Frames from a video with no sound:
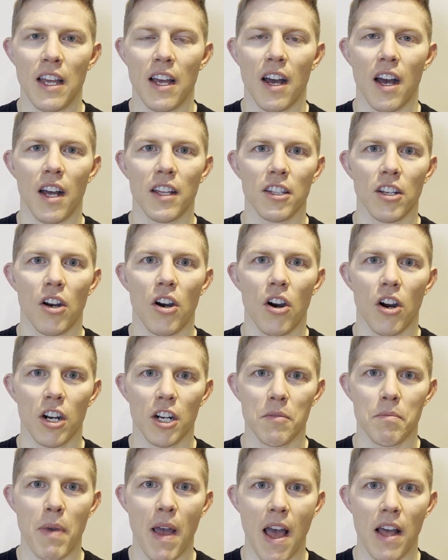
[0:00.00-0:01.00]
on the
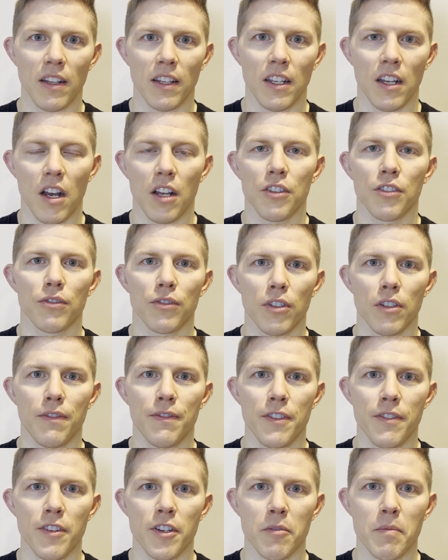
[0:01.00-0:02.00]
hard palate on the roof
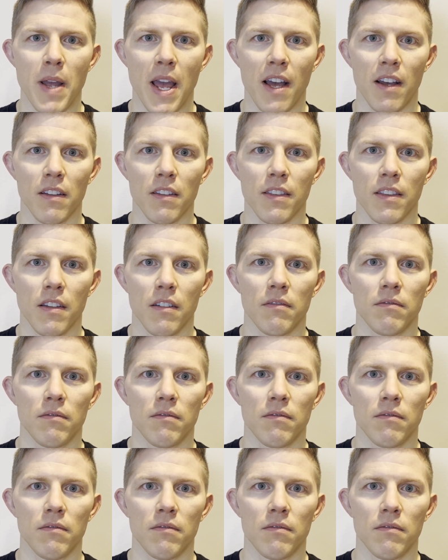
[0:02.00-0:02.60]
of your mouth